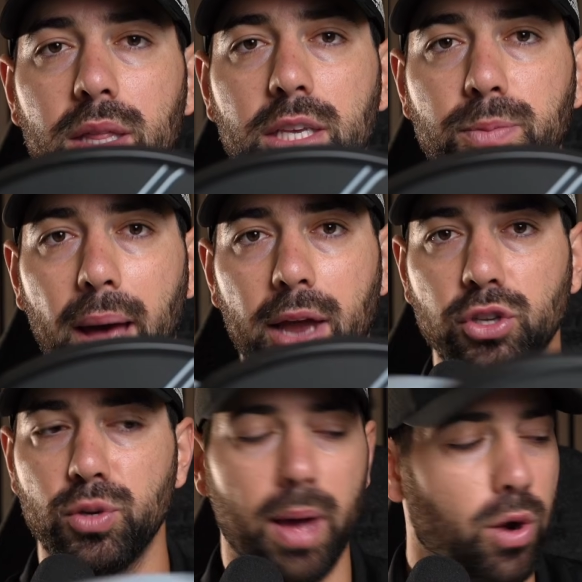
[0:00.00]
of these
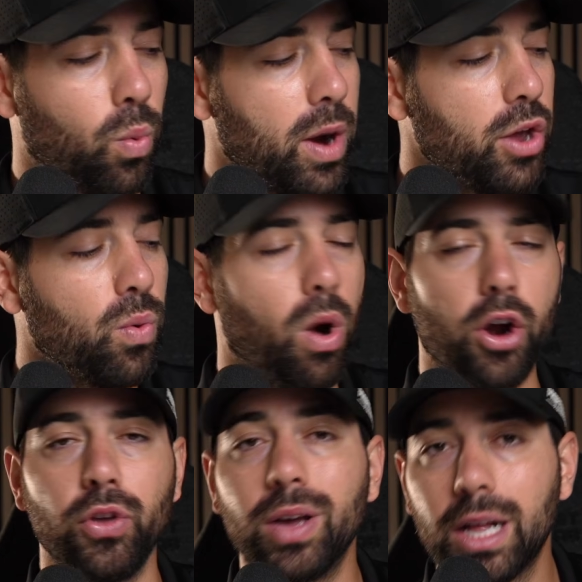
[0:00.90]
paddles, no matter where you are,
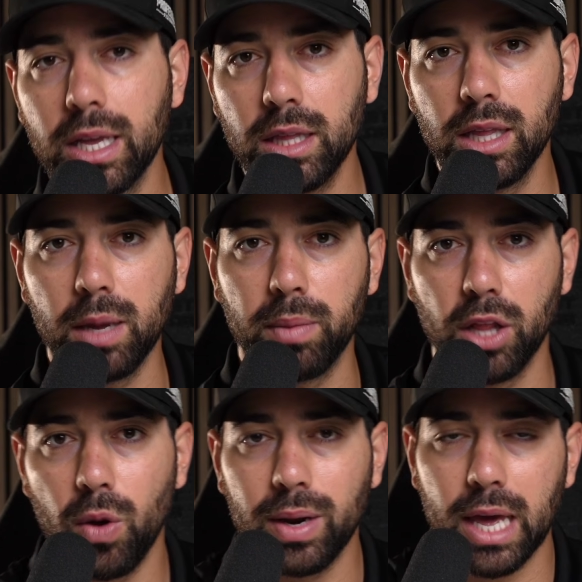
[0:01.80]
you can click the link
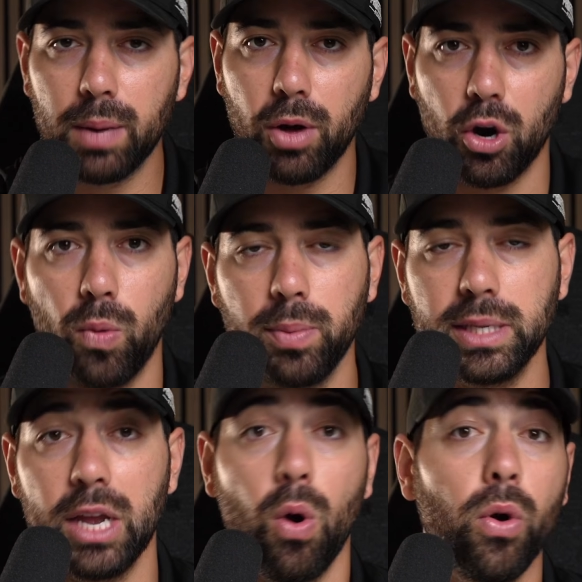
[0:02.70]
below and get them on our
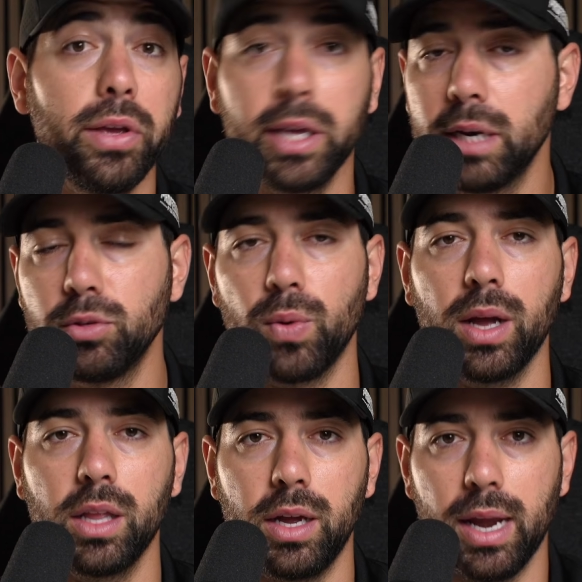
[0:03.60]
website, or you can get them
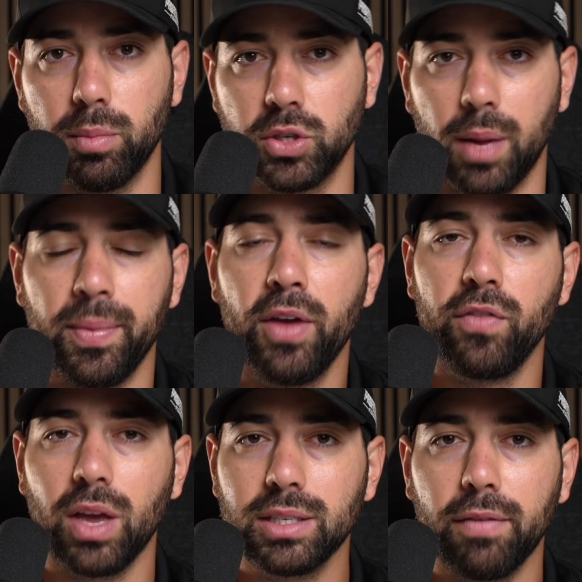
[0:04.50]
directly on Amazon.
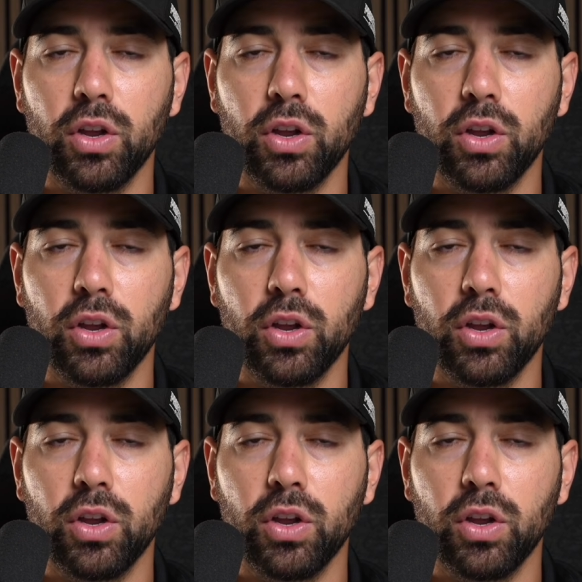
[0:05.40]
If you guys have